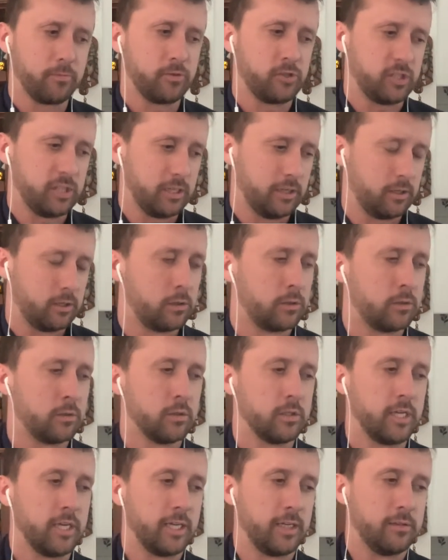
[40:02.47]

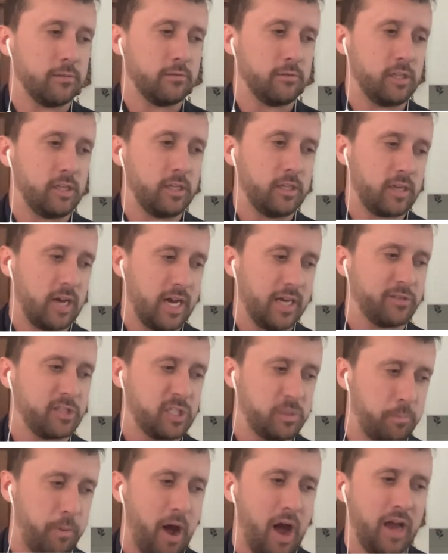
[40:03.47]
still in the kind of
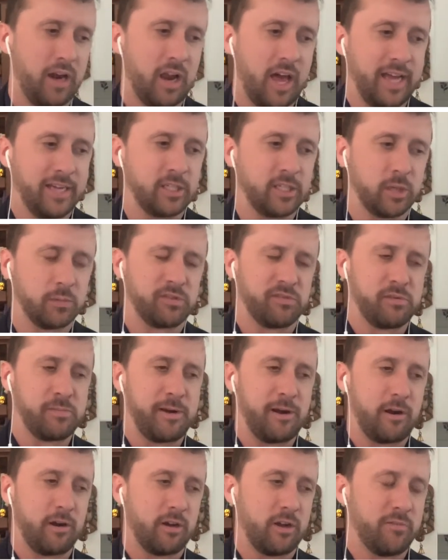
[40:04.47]
spotlight in terms of
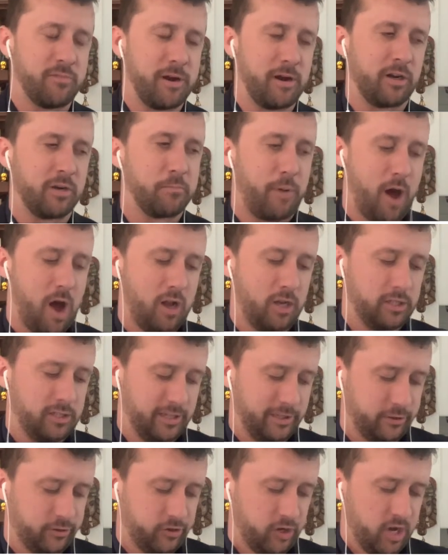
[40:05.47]
the American
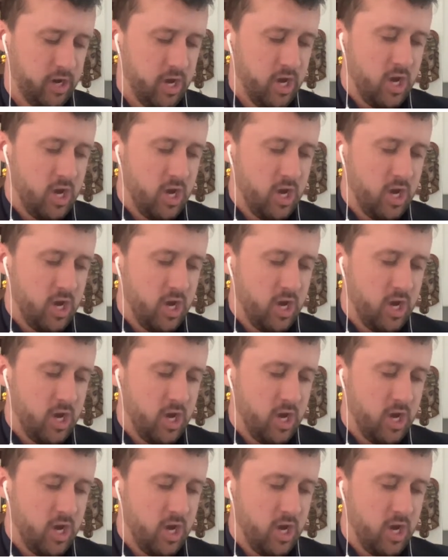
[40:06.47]
politics,